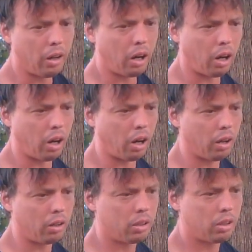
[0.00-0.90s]
Uh,
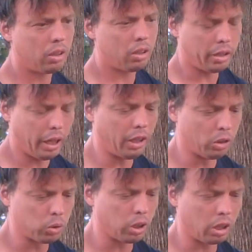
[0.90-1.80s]
and
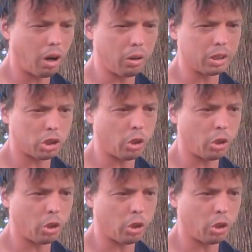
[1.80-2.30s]
those were Lakota.